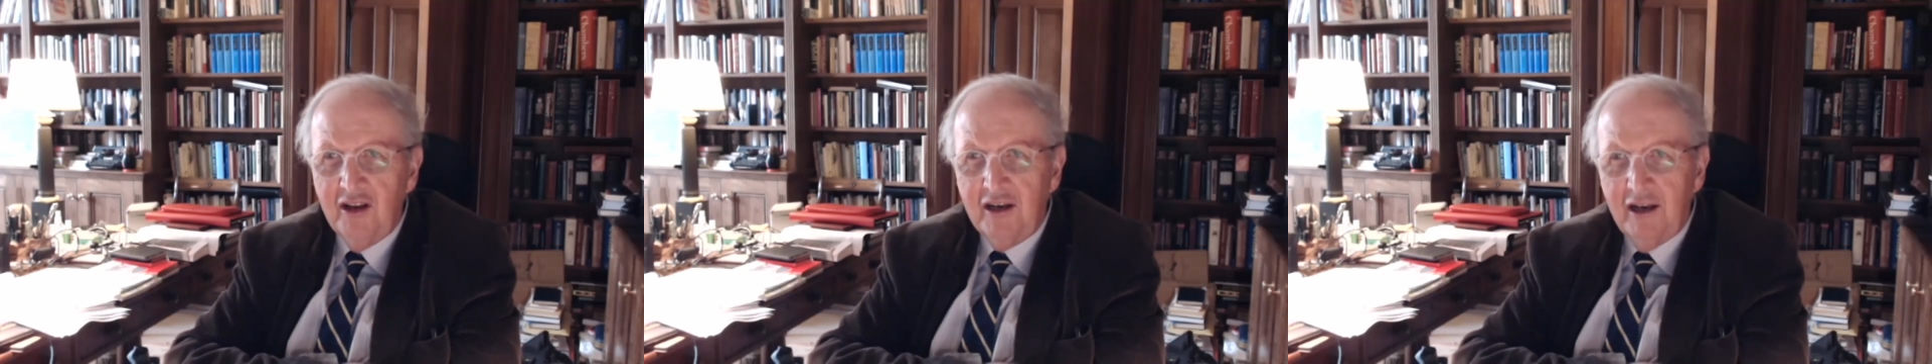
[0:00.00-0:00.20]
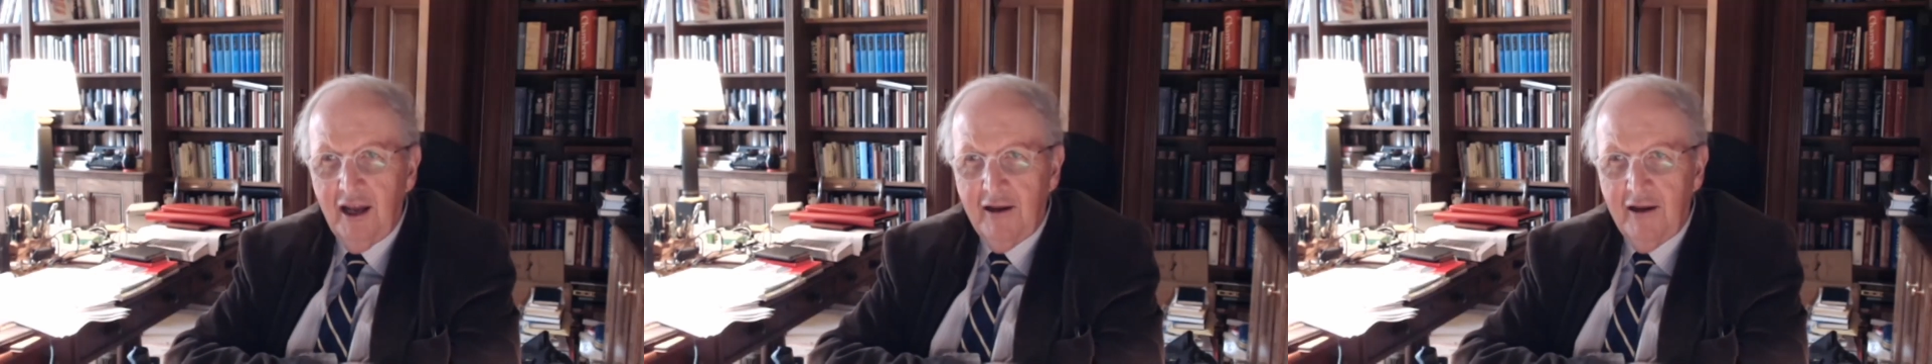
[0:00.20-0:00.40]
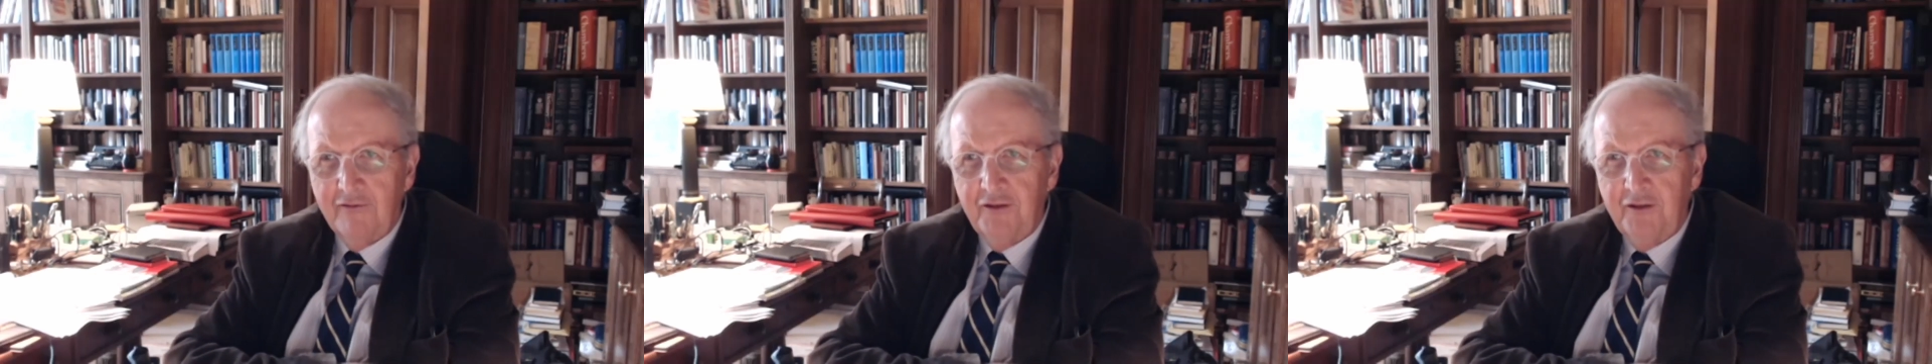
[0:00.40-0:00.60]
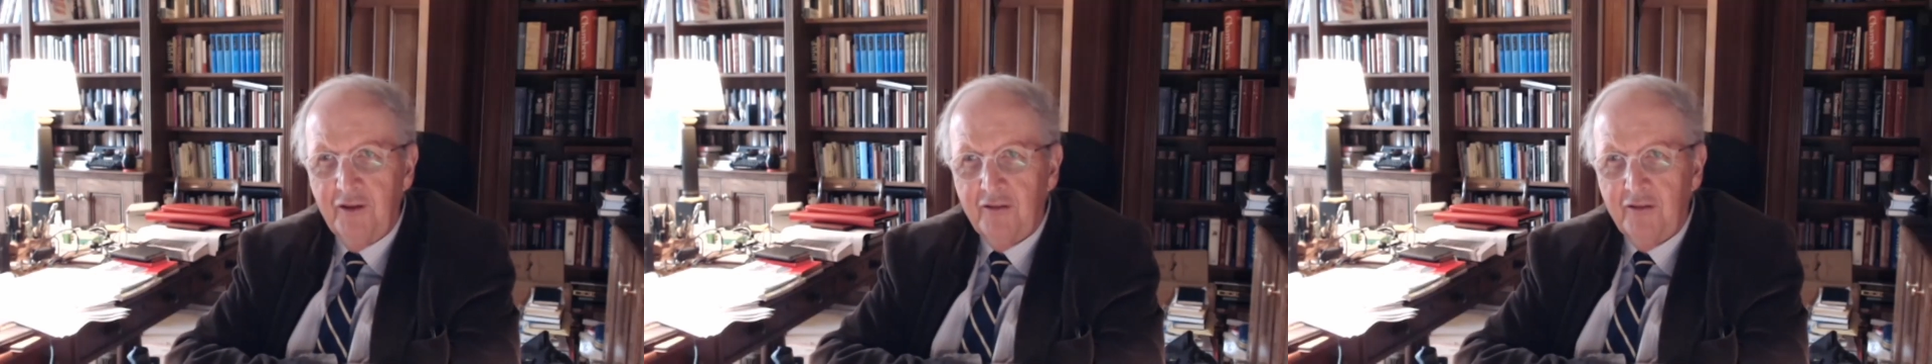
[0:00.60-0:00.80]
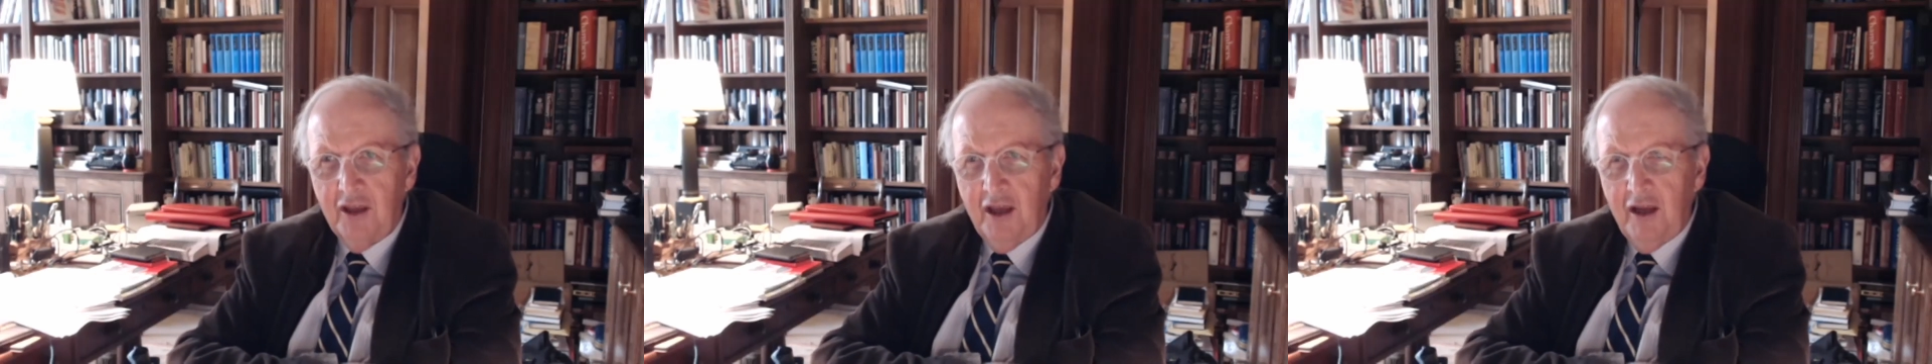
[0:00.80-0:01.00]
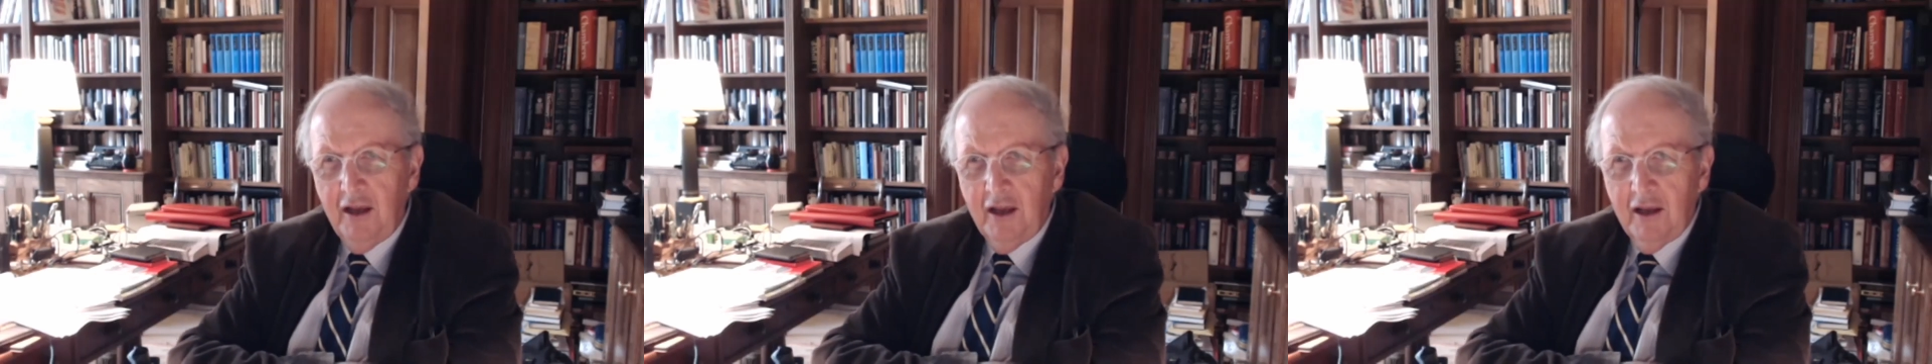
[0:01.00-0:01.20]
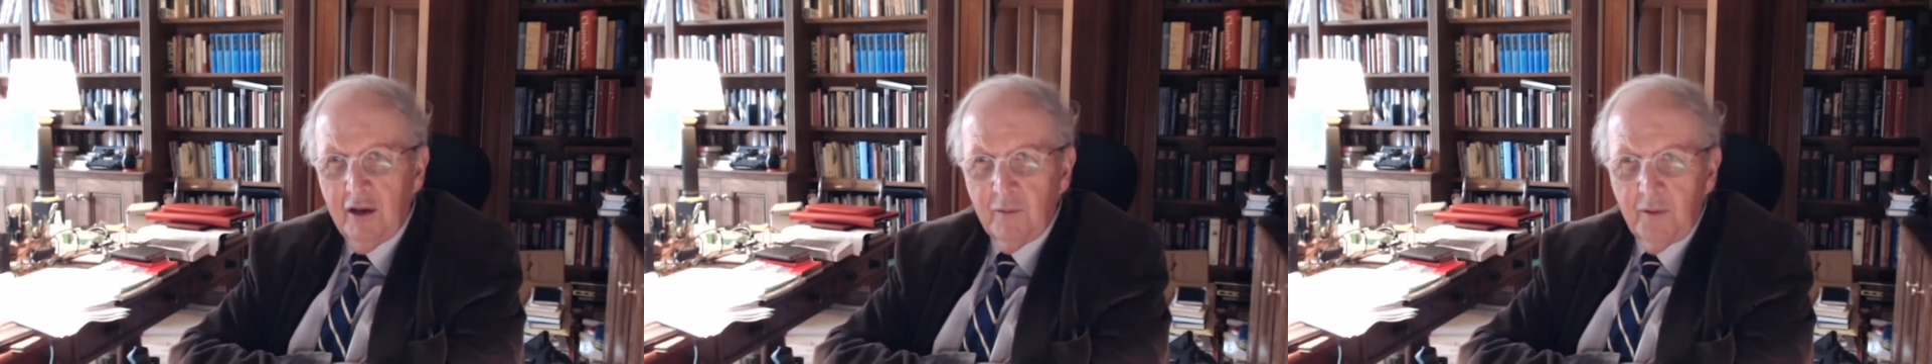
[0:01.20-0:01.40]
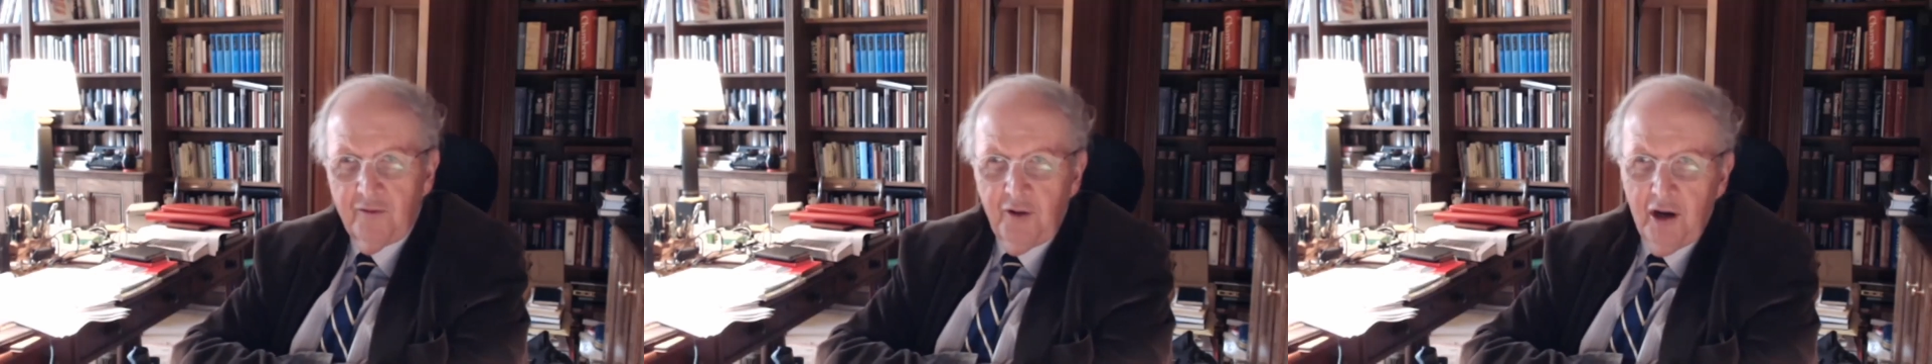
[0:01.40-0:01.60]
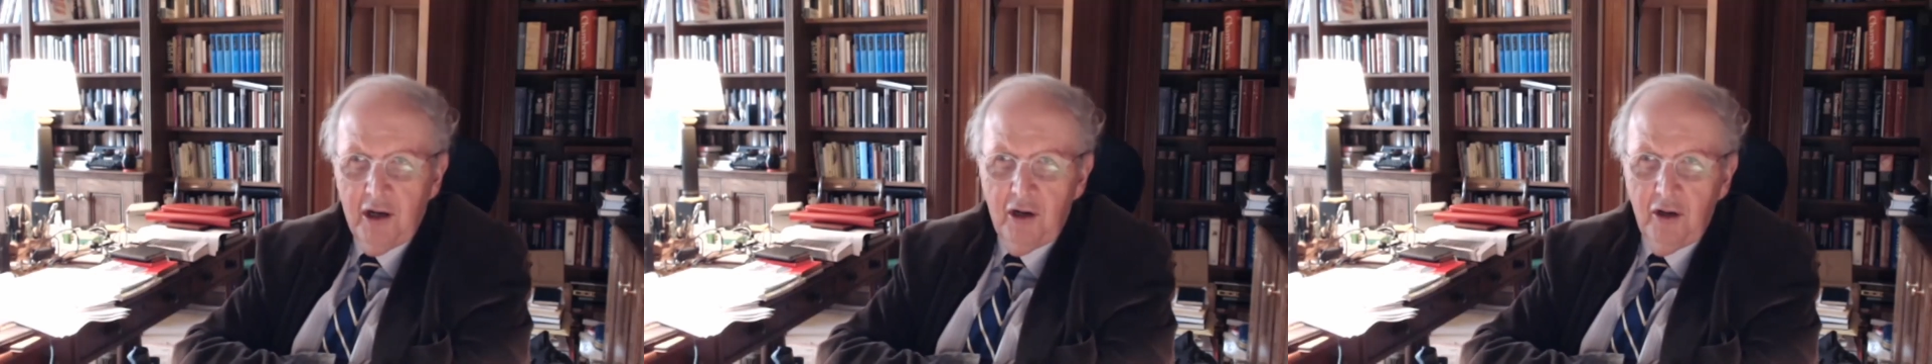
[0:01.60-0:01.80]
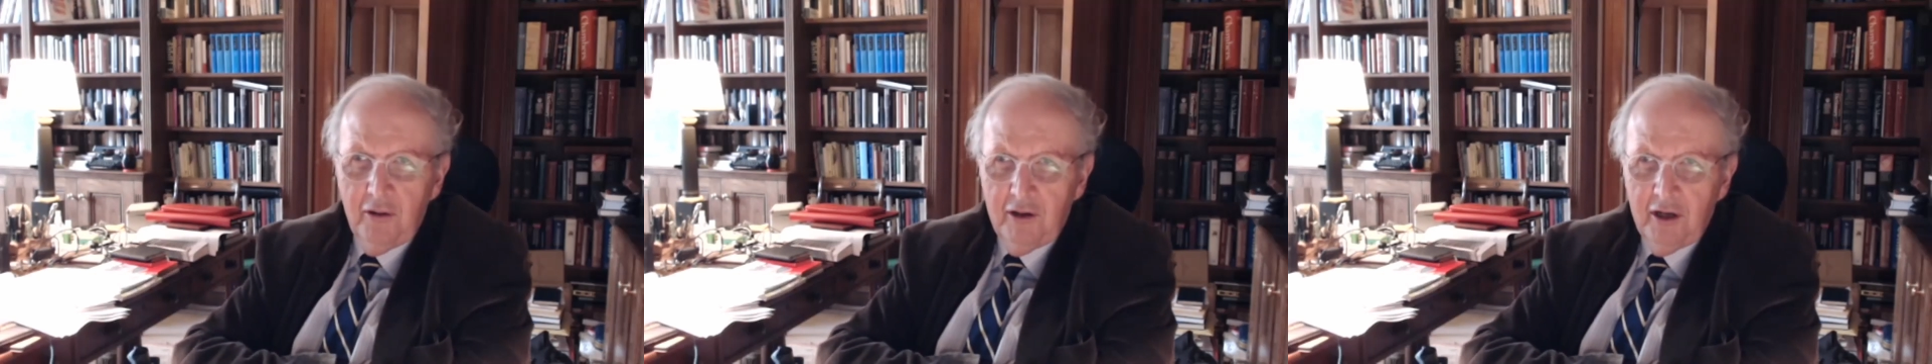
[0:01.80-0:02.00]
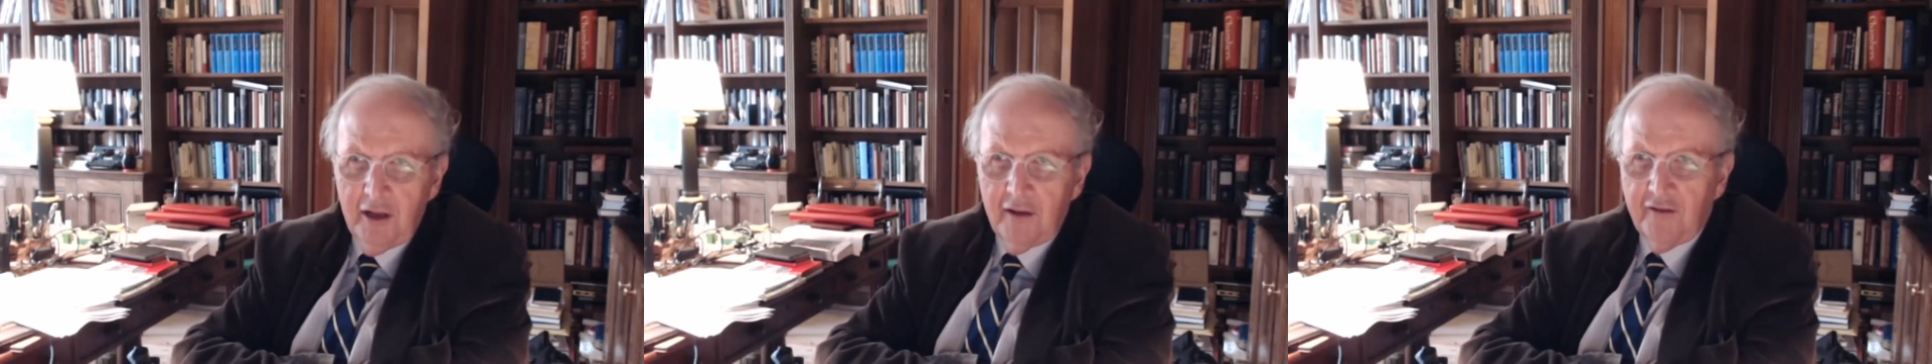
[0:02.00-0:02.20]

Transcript: life in that it was very lonely